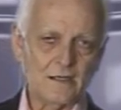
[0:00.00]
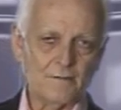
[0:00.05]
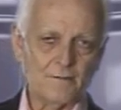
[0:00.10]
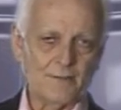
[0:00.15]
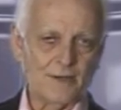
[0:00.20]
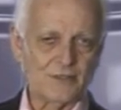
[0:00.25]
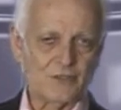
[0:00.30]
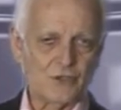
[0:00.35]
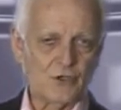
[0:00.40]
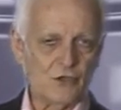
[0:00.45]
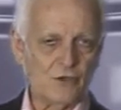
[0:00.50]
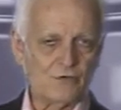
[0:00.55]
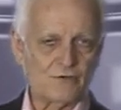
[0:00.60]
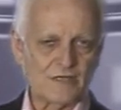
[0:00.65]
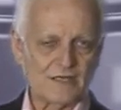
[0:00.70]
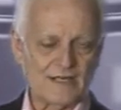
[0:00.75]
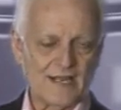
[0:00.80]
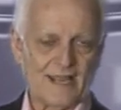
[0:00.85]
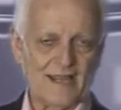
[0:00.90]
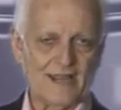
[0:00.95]
But you
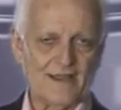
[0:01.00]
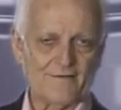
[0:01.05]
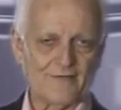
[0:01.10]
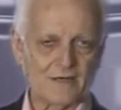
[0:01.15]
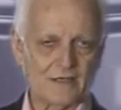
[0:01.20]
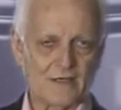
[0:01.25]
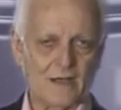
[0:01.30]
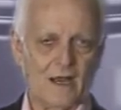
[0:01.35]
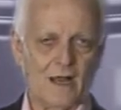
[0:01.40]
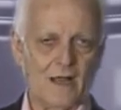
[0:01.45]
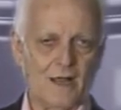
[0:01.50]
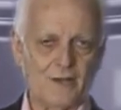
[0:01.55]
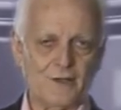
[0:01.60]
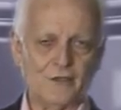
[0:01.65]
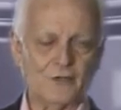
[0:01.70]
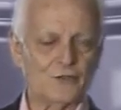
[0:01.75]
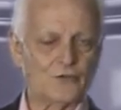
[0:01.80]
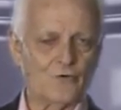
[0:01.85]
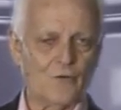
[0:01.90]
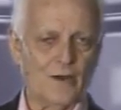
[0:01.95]
today have a God
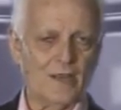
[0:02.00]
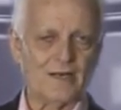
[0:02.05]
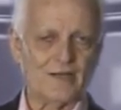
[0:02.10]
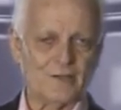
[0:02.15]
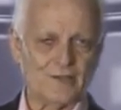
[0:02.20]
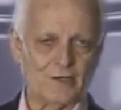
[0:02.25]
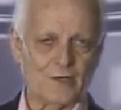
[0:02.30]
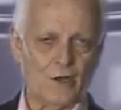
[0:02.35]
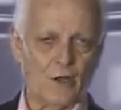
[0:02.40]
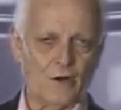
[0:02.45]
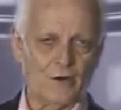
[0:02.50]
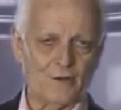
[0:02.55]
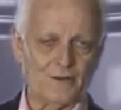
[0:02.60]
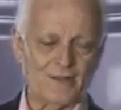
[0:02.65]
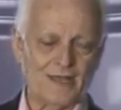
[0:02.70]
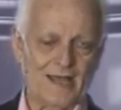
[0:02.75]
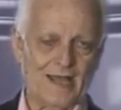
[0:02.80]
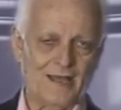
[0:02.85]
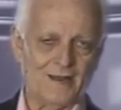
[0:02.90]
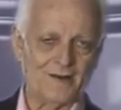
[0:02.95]
who's greater than all of
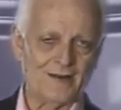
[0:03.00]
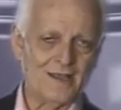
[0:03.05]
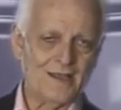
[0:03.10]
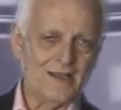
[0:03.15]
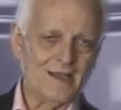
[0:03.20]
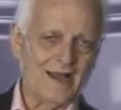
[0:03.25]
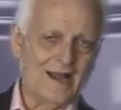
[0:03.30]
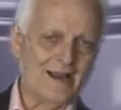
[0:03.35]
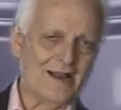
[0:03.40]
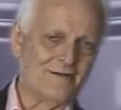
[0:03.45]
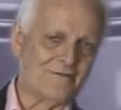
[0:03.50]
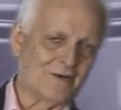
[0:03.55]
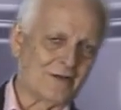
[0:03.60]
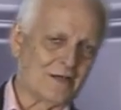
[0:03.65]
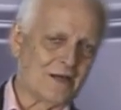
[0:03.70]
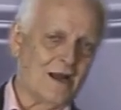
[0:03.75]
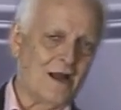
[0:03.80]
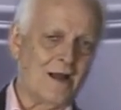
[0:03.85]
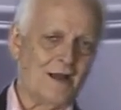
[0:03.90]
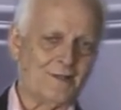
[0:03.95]
that. I have a
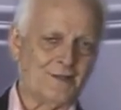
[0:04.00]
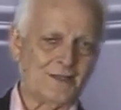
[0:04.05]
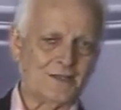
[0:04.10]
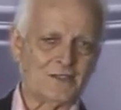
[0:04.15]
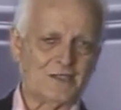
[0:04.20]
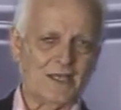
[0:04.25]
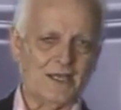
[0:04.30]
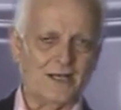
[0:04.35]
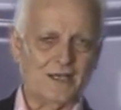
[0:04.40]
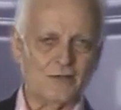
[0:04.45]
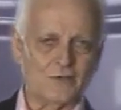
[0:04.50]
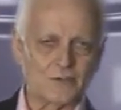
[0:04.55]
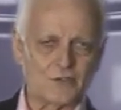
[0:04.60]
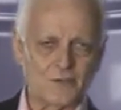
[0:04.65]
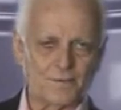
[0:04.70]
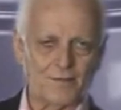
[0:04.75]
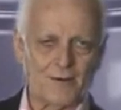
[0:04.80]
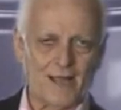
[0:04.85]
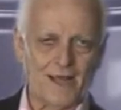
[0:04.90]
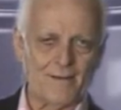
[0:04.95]
God that said he'll
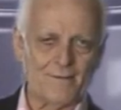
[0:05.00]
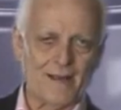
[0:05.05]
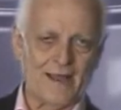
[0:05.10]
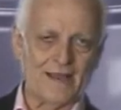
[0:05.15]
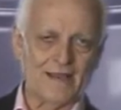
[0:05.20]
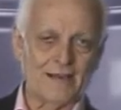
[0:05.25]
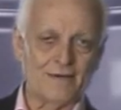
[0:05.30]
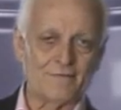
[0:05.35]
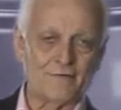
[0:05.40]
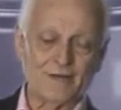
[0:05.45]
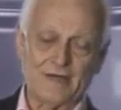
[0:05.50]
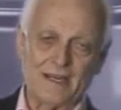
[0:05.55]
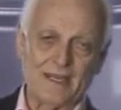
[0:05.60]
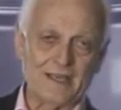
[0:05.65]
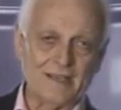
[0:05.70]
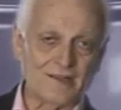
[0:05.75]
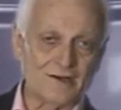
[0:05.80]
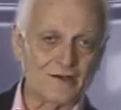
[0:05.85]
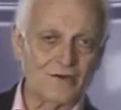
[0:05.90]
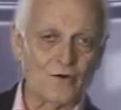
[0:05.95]
supply my every
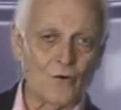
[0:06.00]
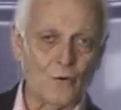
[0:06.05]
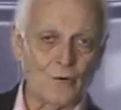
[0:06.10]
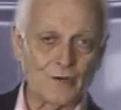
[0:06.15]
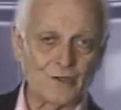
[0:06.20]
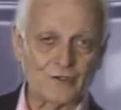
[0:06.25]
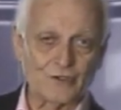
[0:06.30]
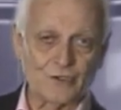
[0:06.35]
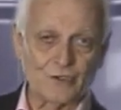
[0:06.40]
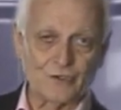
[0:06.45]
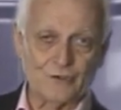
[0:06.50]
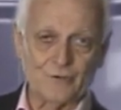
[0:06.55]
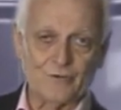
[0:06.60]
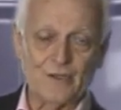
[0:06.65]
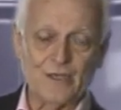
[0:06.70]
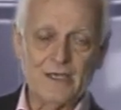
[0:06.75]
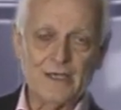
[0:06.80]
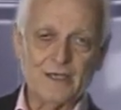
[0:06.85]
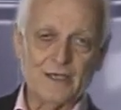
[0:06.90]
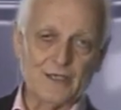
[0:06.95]
need according to
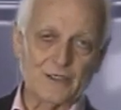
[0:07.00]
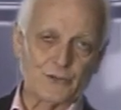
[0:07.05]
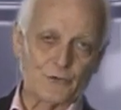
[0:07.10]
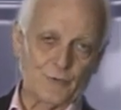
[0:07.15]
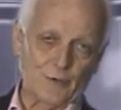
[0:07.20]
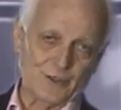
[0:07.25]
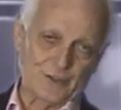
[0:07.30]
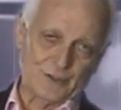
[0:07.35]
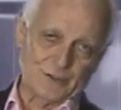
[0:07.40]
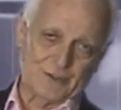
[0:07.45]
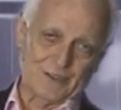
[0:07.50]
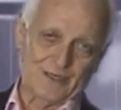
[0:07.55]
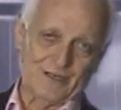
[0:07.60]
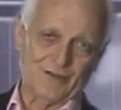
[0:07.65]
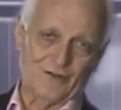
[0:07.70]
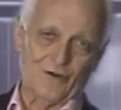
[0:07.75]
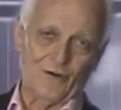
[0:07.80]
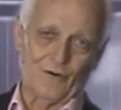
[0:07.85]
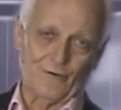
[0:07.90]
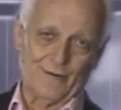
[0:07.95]
his riches and
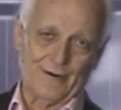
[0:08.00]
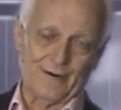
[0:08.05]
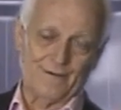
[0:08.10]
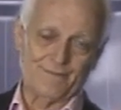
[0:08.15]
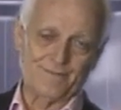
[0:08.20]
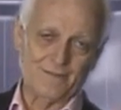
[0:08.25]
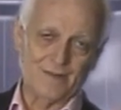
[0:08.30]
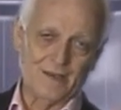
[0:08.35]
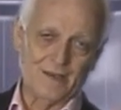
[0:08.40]
glory.